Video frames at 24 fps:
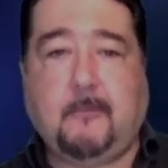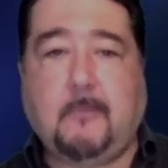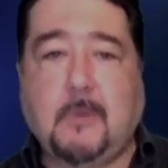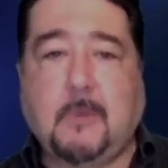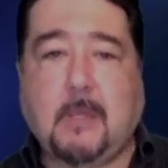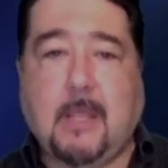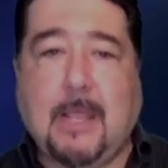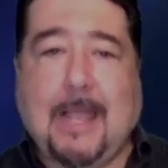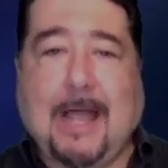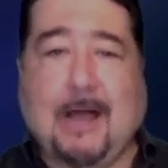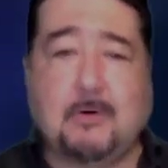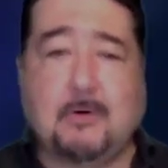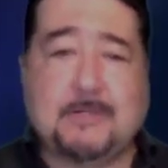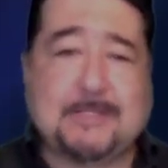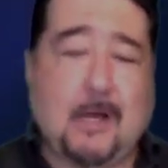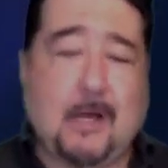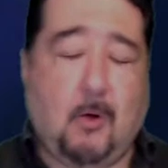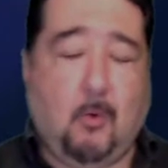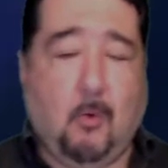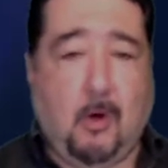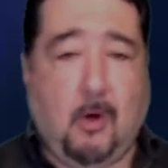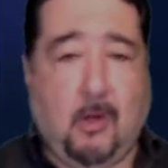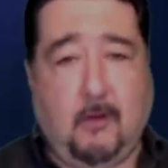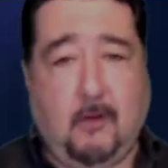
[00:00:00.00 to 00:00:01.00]
how is that
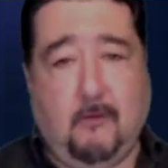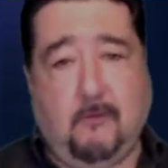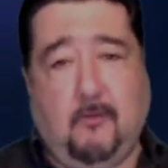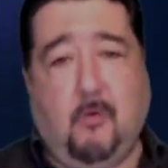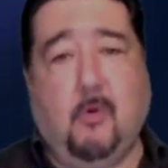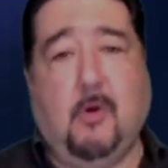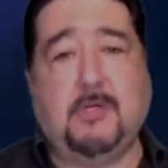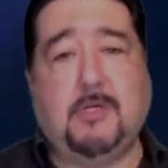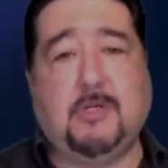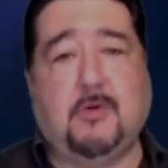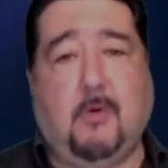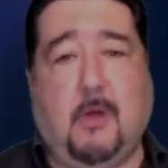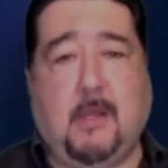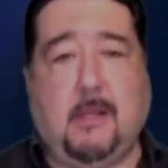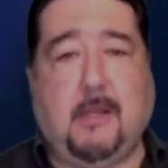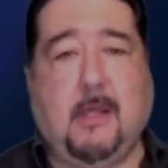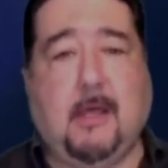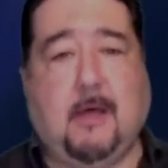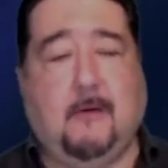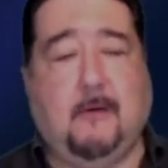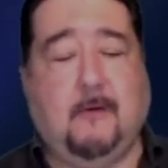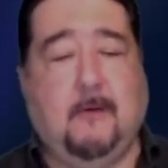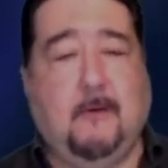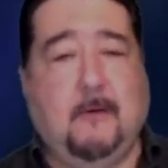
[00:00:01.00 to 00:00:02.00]
working for us right
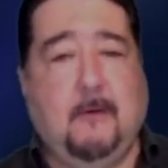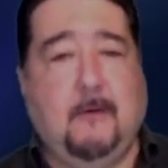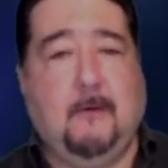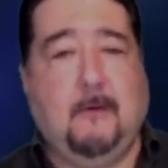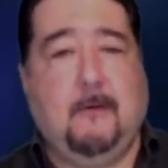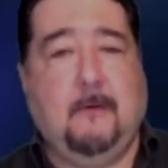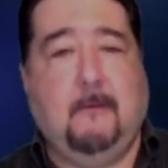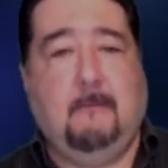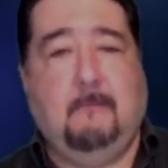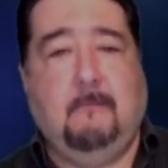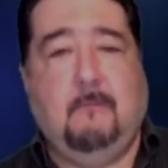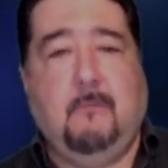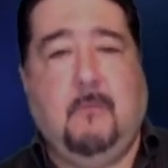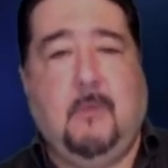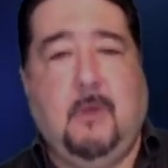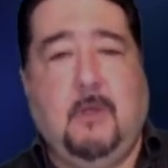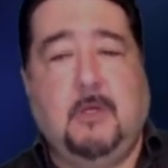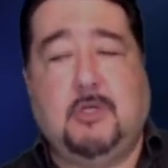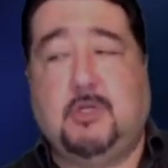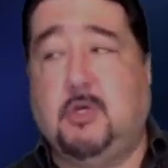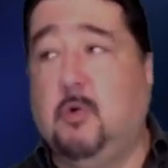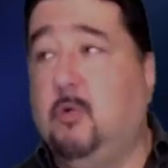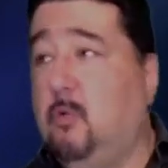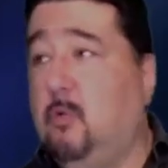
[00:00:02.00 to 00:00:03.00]
now?
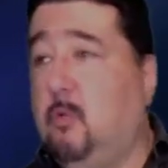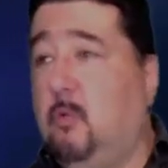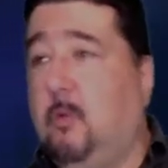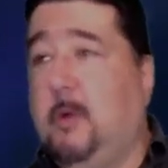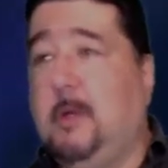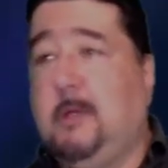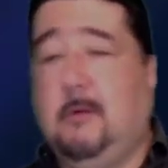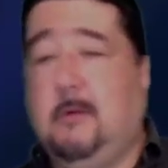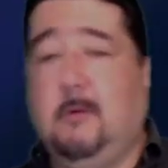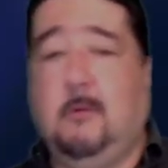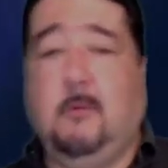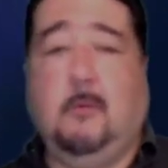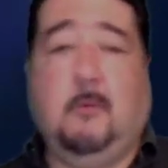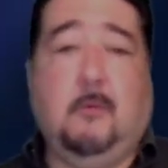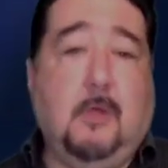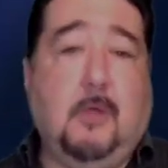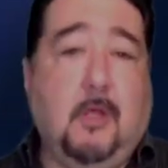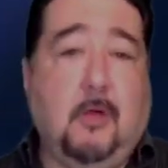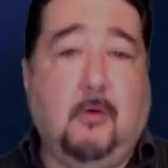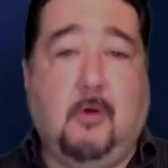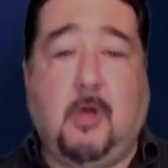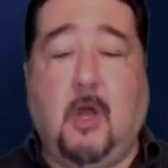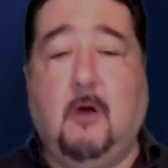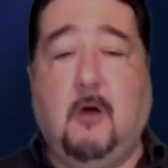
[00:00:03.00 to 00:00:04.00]
So when, you
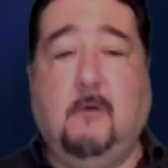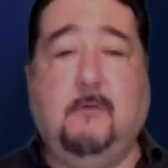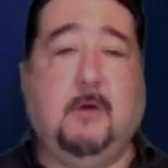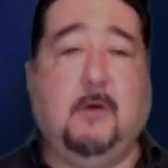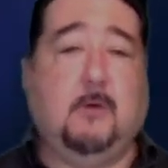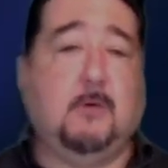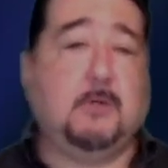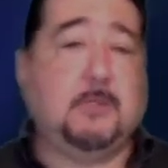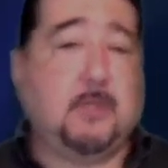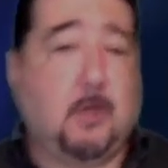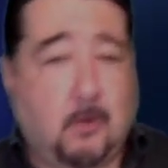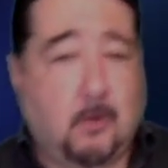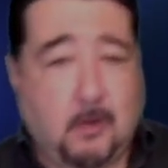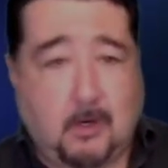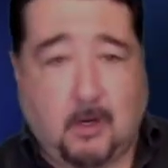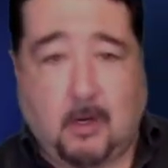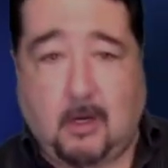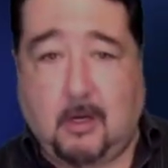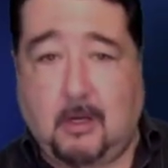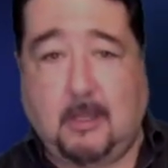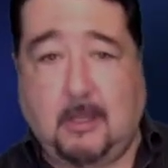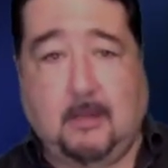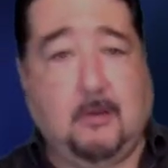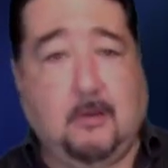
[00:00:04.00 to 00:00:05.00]
know, COVID was going
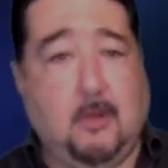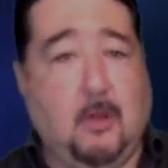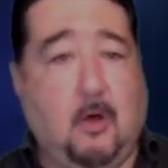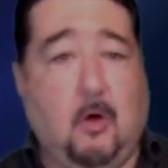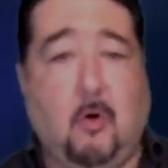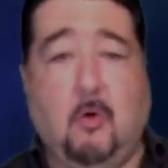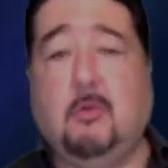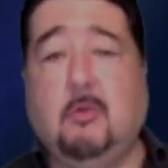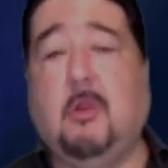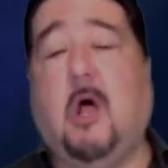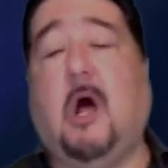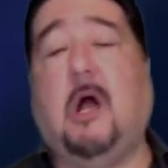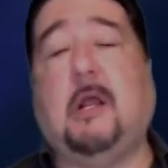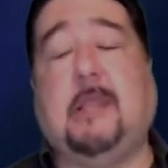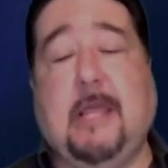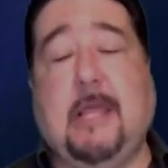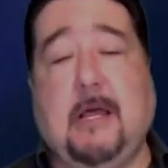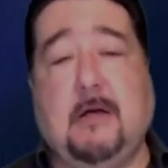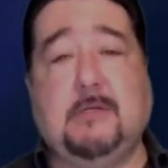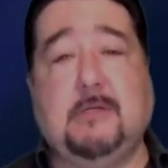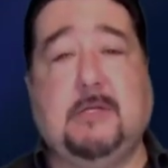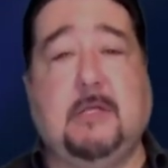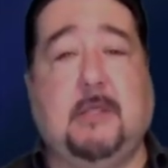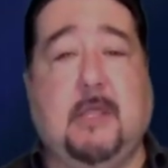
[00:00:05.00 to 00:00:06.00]
on and the whole
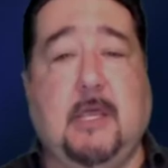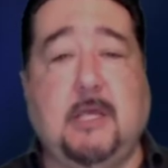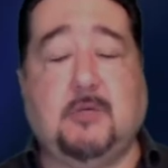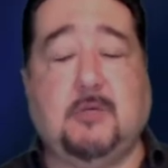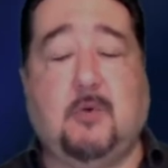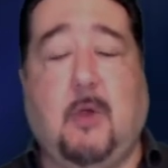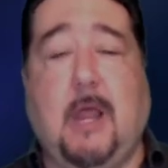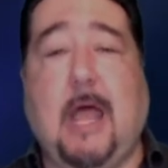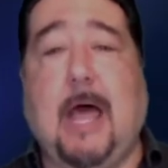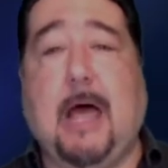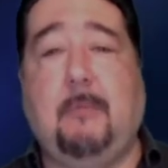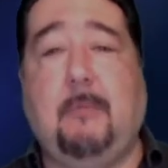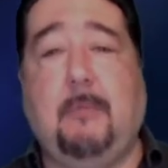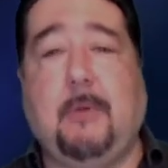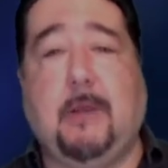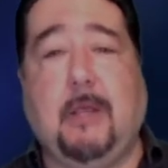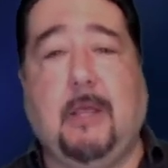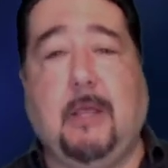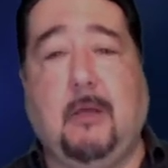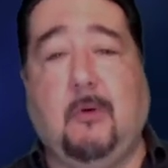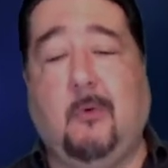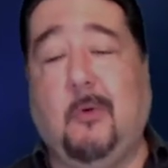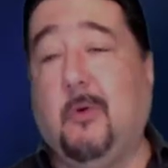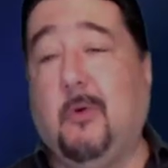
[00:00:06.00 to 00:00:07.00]
lockdowns and things were
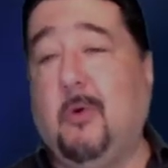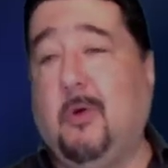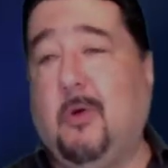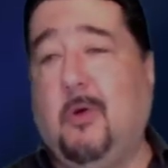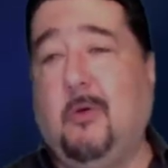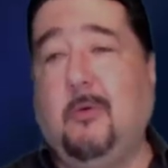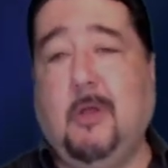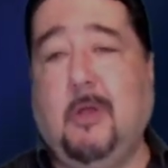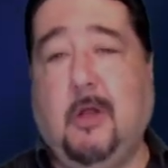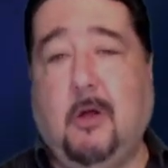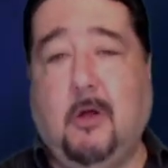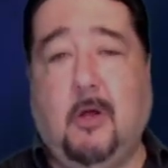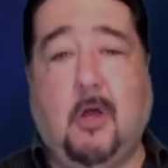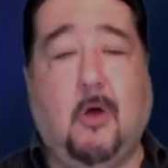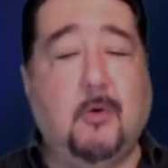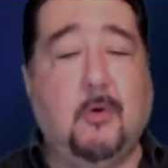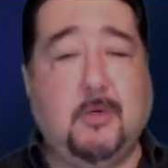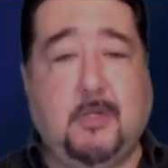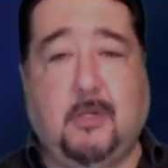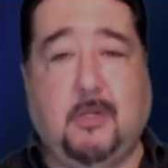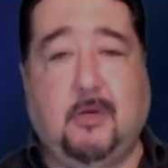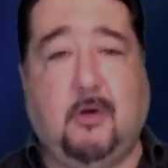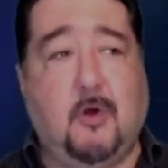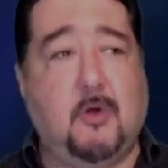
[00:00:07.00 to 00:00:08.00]
happening and we were, you know, going
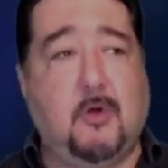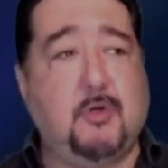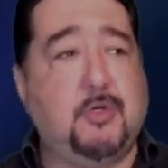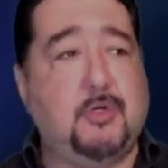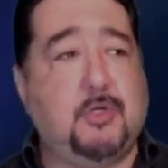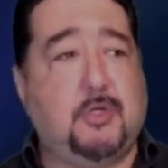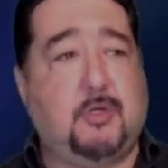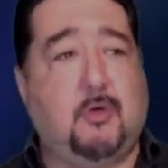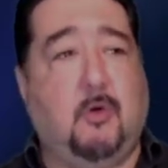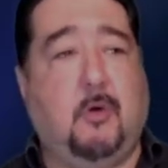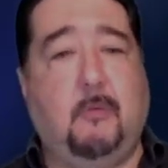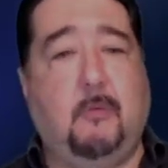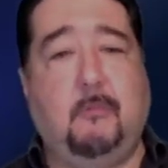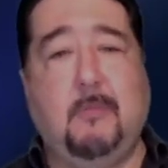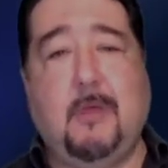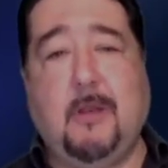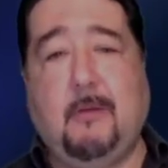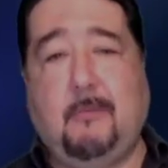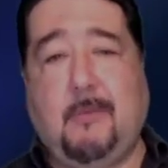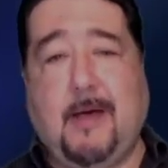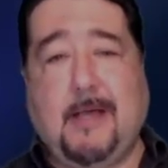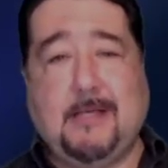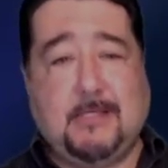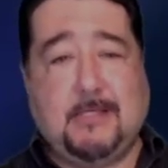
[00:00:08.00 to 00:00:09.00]
to the grocery store and
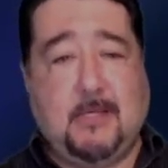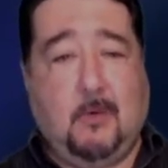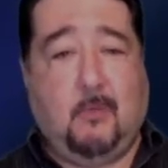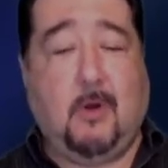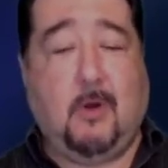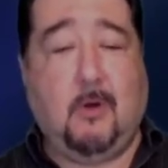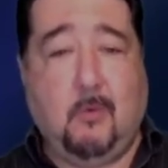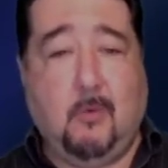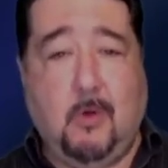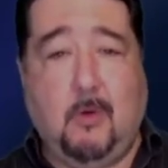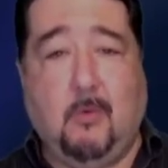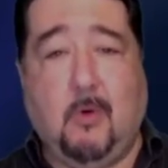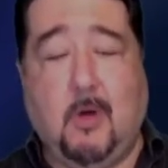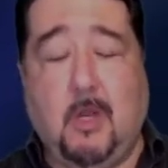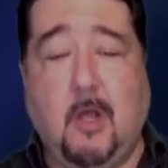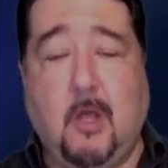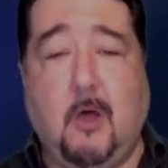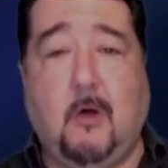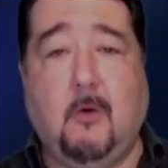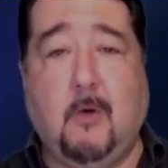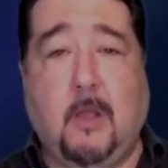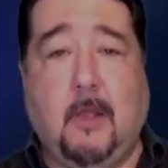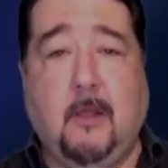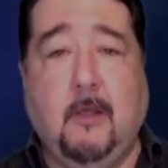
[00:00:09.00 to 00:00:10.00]
minimizing where we were
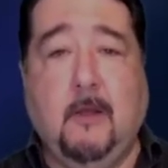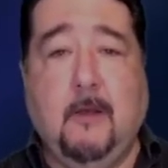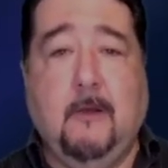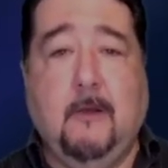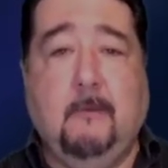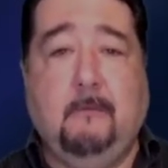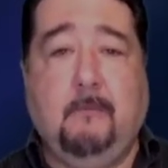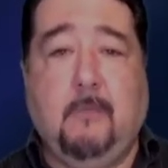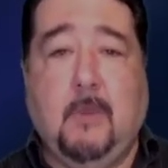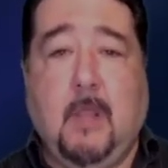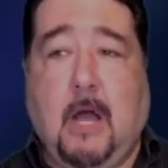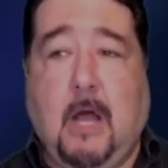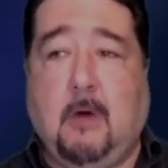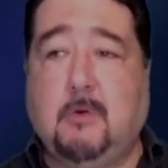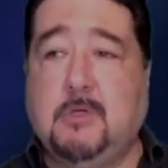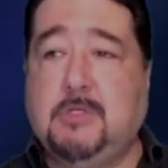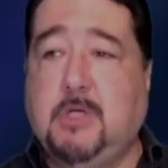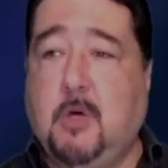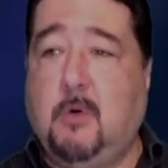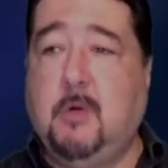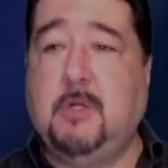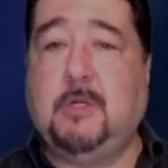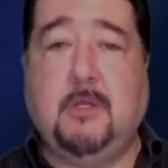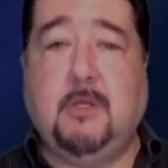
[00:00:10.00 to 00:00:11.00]
going, I was
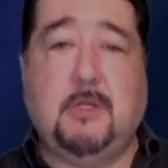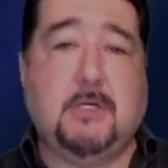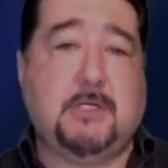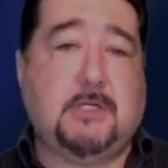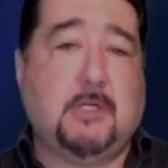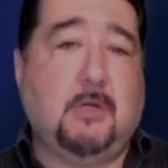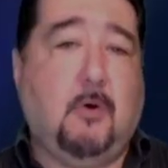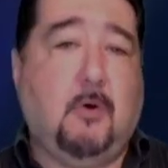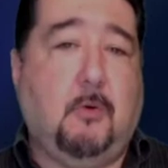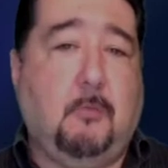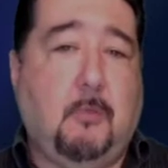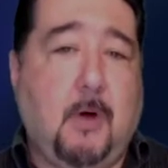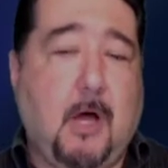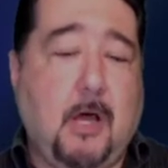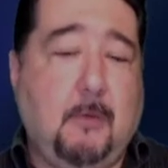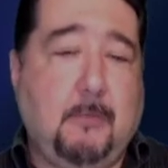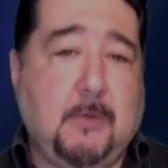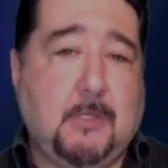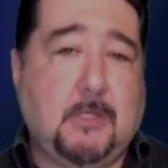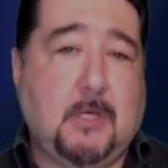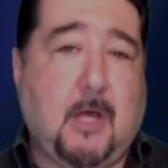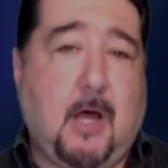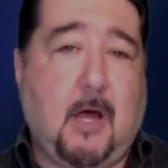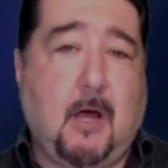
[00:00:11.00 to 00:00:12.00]
going to this little mom
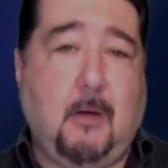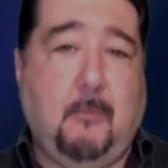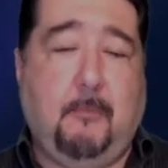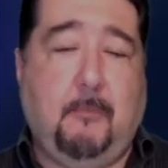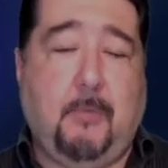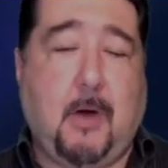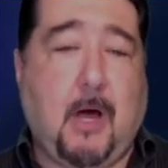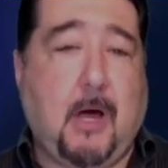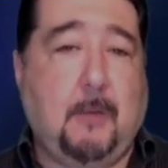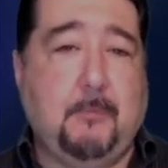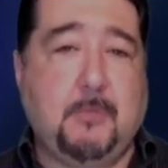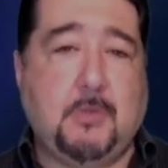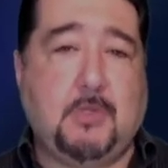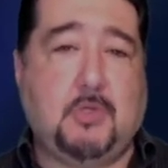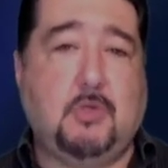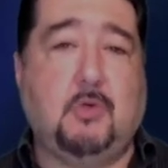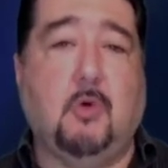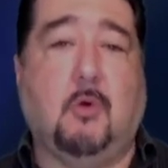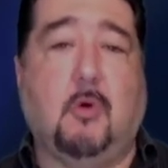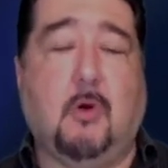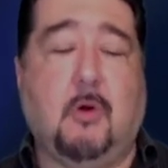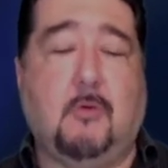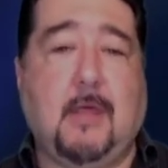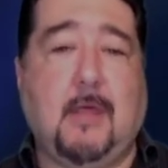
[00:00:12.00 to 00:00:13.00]
and pop
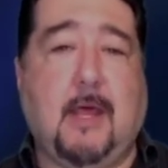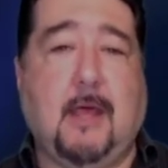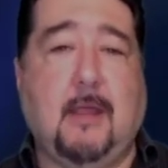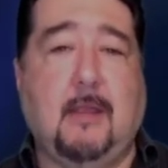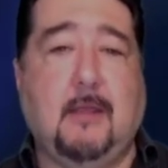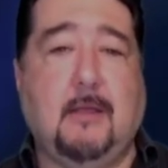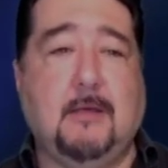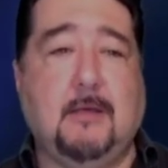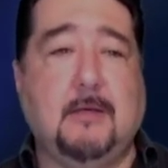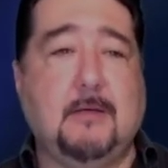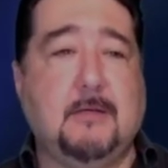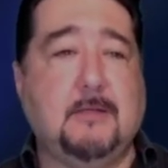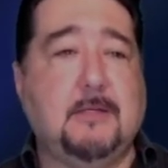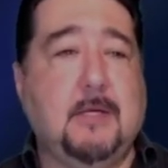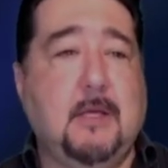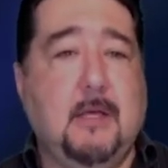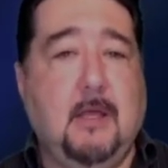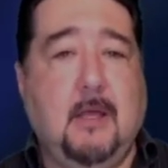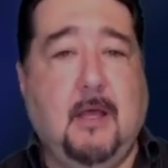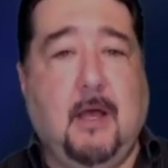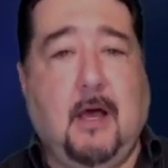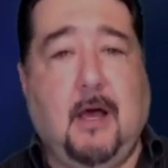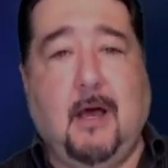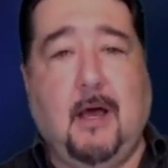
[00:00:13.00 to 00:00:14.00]
store that is
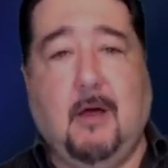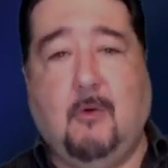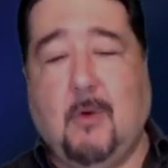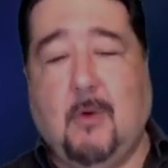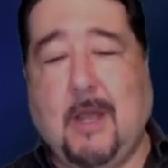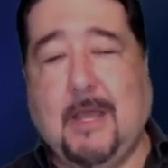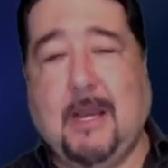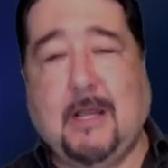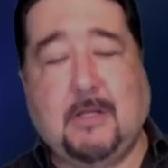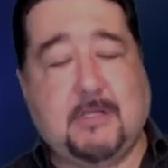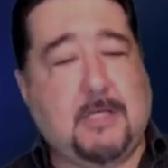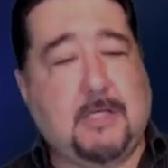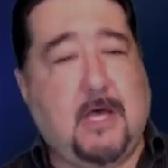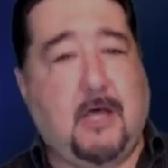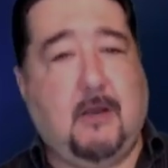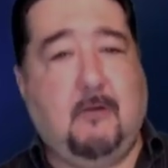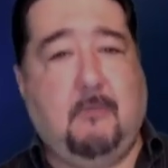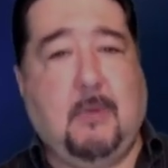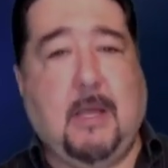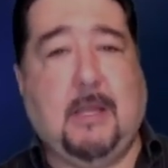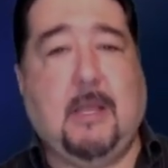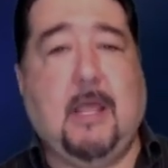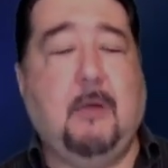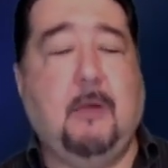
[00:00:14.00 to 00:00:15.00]
uh, right outside of
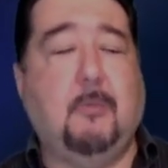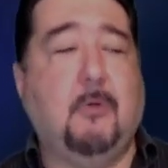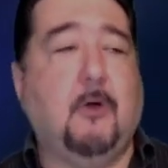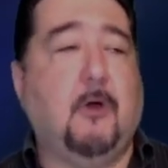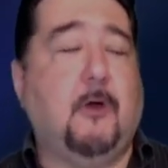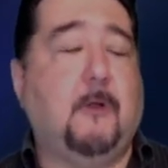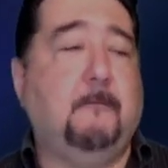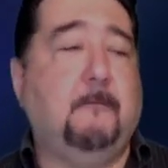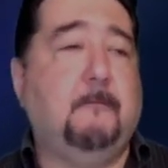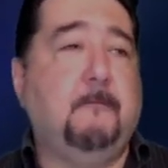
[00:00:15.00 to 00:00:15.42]
my neighborhood.